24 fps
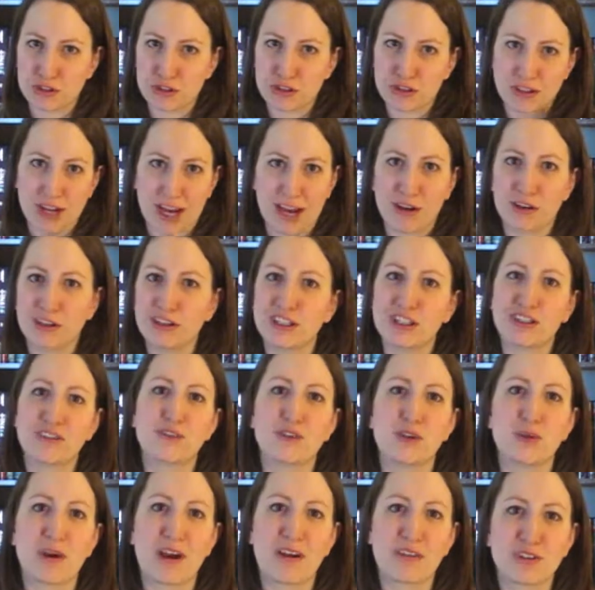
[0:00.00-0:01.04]
Strout if
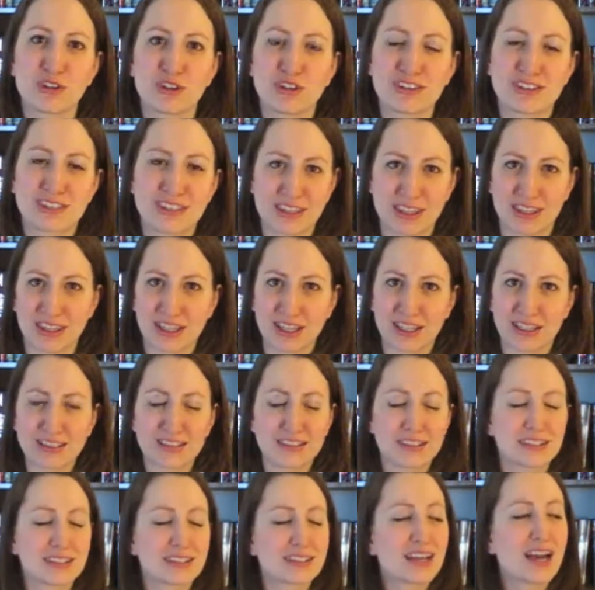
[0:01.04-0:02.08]
you ever see
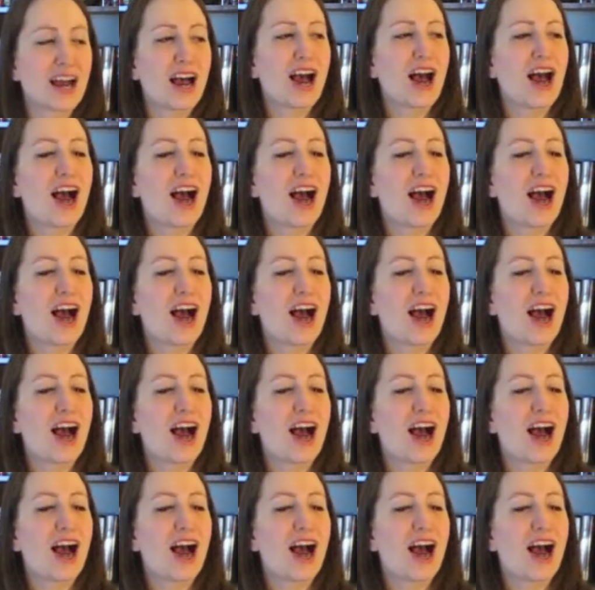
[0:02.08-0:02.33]
this,